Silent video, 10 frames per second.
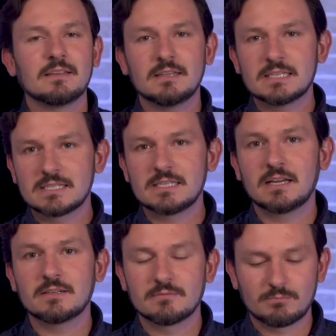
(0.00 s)
This is
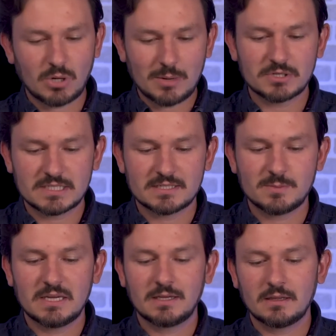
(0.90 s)
not proper sense
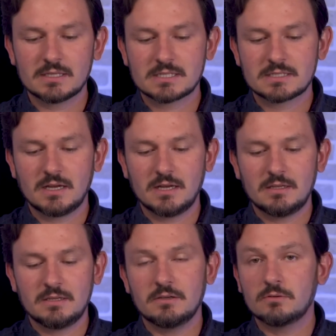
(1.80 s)
making. This is
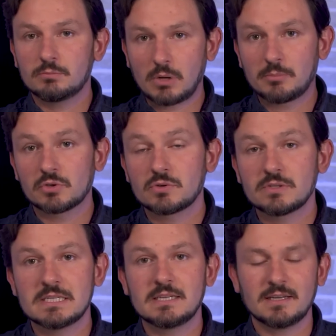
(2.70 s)
not, proper truth
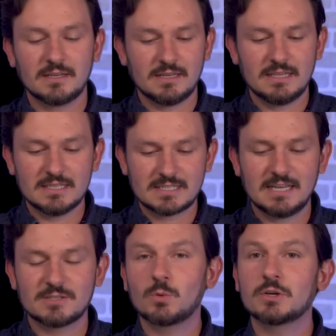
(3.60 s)
seeking. In this
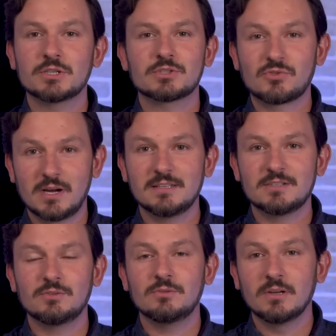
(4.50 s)
case, we're just trying
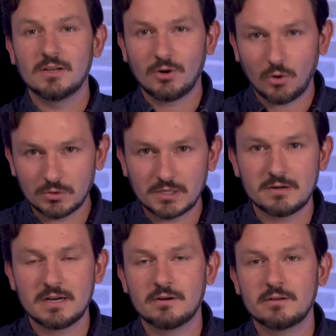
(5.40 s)
to hold our
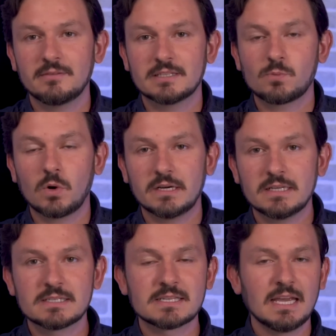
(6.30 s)
narrative as what it
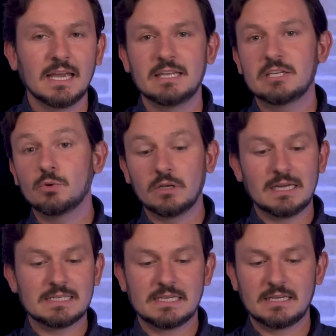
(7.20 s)
is and
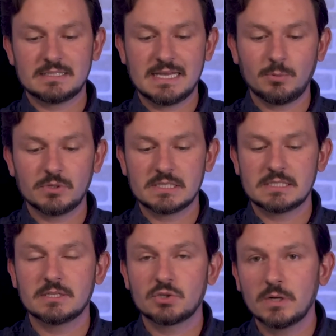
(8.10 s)
utilizing examples and
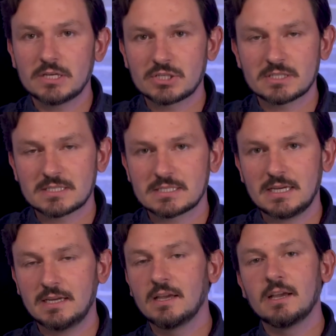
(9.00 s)
situations to
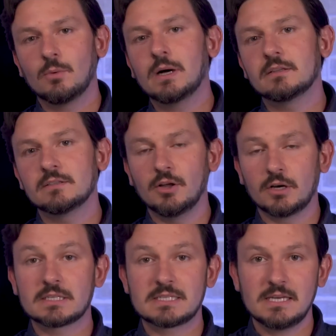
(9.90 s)
say, well,
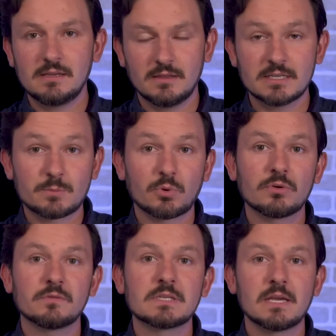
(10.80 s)
look, see, this
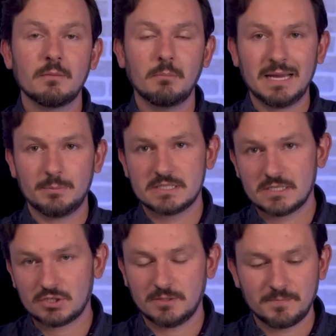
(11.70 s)
proves my
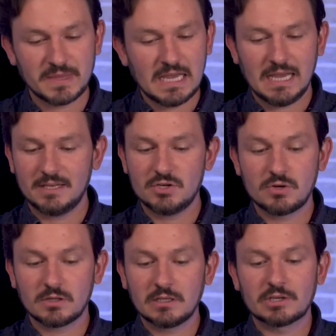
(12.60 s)
position. And you
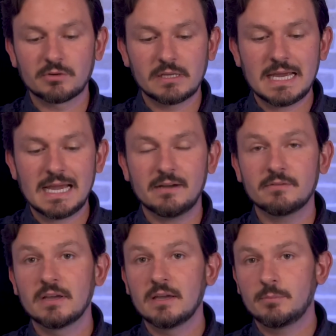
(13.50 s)
could literally
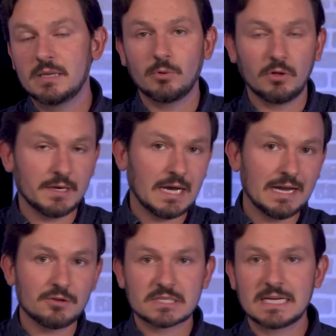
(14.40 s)
have people on
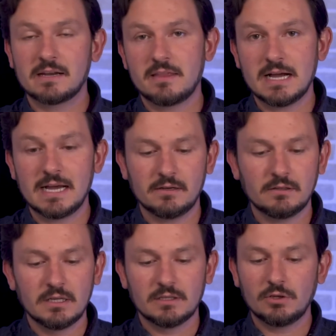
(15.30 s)
either side of the aisle
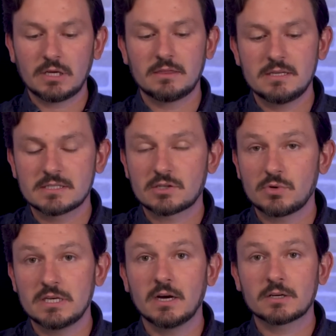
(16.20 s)
look at these
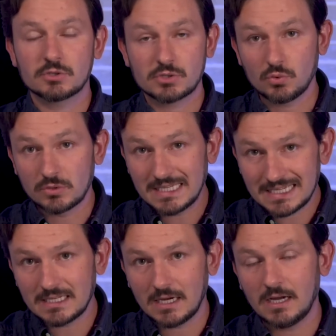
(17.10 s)
3 doctors who
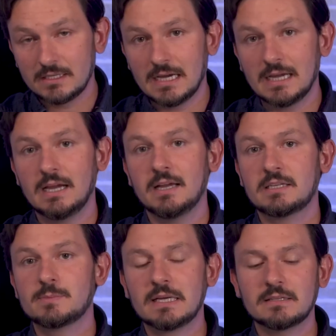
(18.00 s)
did die
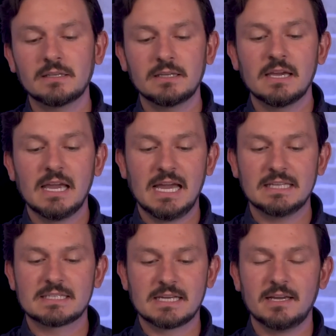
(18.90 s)
unexpectedly
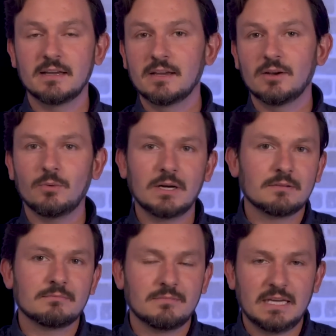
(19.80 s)
and say,
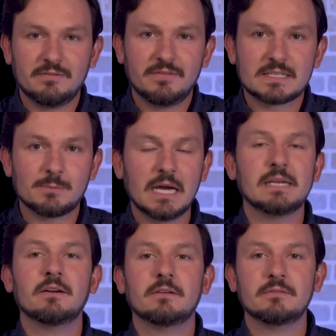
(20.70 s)
well, it fits my
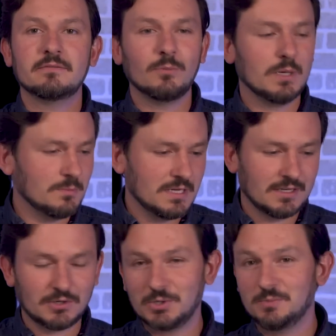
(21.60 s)
narrative. One being
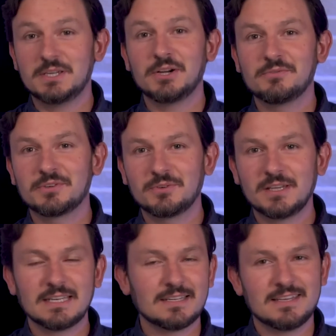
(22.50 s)
it could be COVID
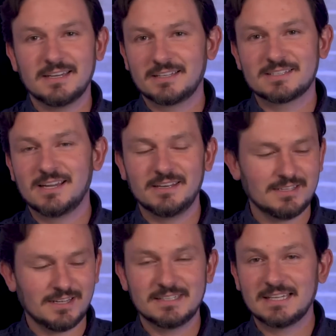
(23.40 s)
related, the
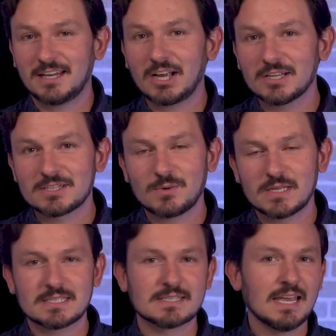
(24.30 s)
unintended
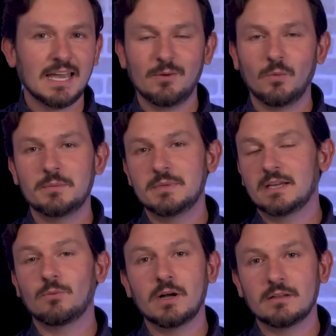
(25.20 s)
consequences, and one
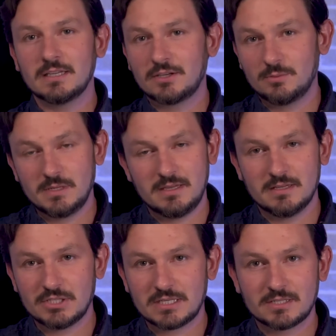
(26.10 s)
being, well, it could be the
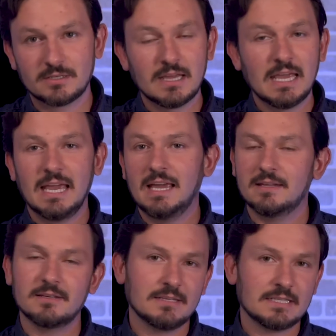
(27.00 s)
injection
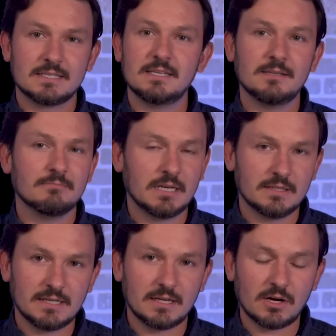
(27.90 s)
and it's the
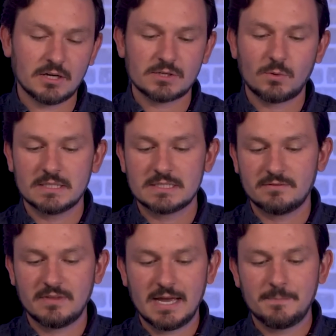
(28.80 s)
unintended consequences of
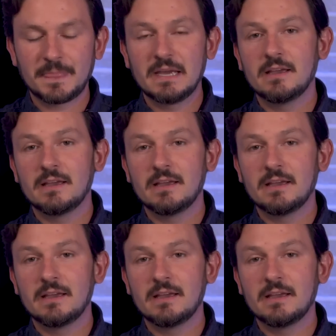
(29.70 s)
that.